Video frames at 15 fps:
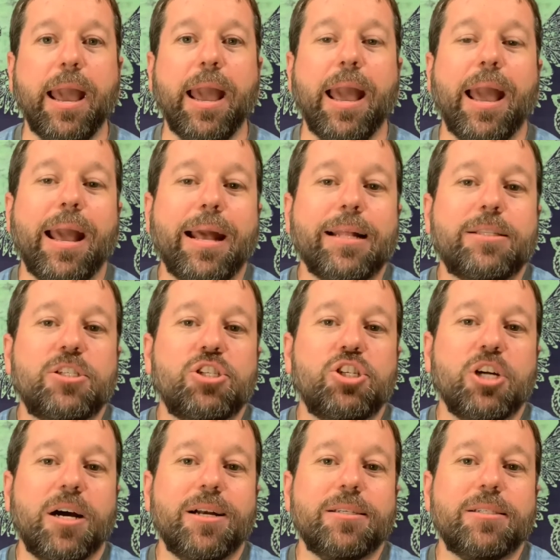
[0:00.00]
It's
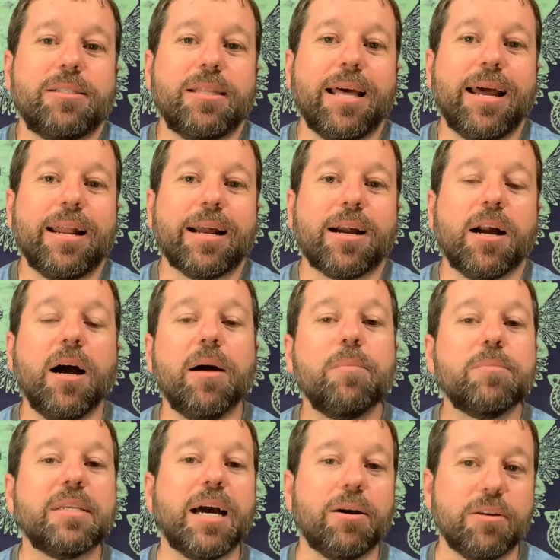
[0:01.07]
just that it
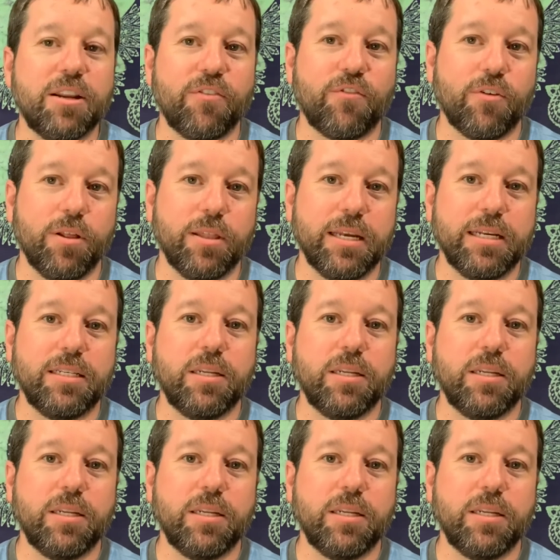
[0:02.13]
comes out differently